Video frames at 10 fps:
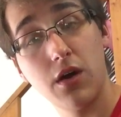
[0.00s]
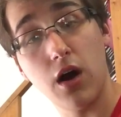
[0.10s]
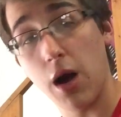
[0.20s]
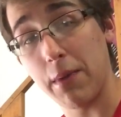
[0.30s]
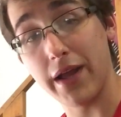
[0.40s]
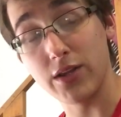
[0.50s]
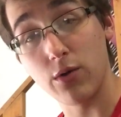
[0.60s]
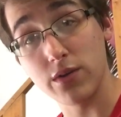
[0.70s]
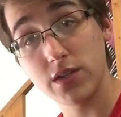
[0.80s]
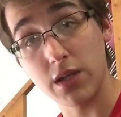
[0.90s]
I
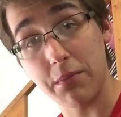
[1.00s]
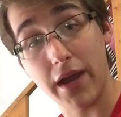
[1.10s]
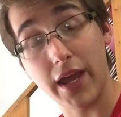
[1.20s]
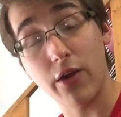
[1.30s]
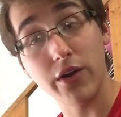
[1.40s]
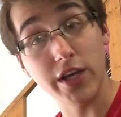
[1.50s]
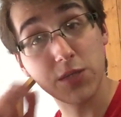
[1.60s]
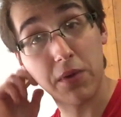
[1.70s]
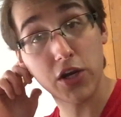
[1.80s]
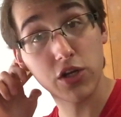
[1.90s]
noticed in my area
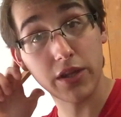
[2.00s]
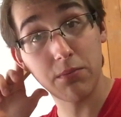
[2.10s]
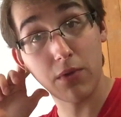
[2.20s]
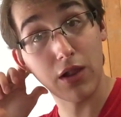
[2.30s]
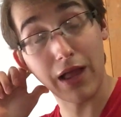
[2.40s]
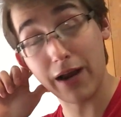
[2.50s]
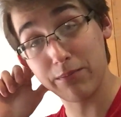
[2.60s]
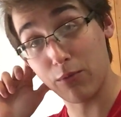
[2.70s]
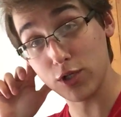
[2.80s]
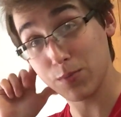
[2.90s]
especially,
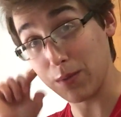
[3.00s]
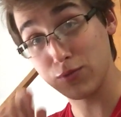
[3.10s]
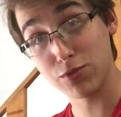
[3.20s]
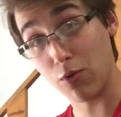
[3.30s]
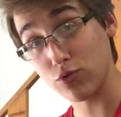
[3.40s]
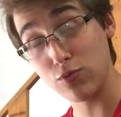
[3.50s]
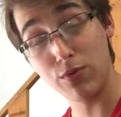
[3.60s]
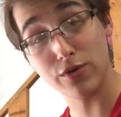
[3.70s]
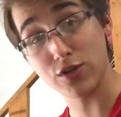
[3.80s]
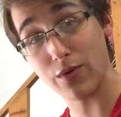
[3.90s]
most people smoke
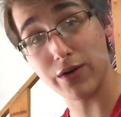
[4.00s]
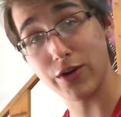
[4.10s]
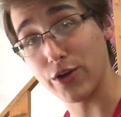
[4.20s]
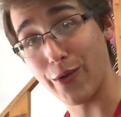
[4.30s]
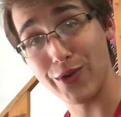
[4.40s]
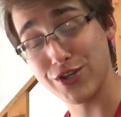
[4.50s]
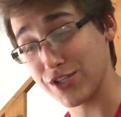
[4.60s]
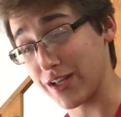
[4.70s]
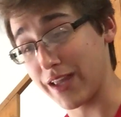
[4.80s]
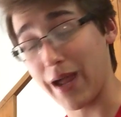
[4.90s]
Newports around here. It's
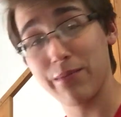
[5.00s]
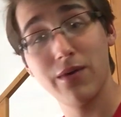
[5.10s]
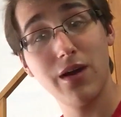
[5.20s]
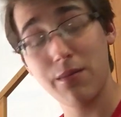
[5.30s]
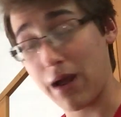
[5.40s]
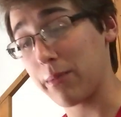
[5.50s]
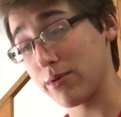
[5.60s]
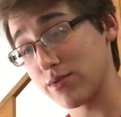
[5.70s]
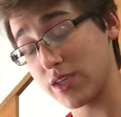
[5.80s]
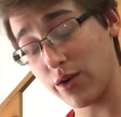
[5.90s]
just a damn
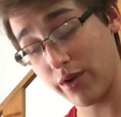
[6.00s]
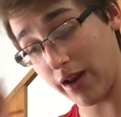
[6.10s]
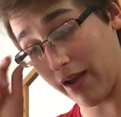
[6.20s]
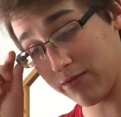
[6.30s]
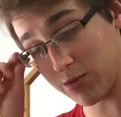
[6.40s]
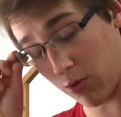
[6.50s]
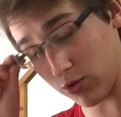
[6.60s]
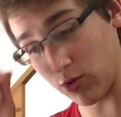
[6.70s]
popular cigarette. I've smoked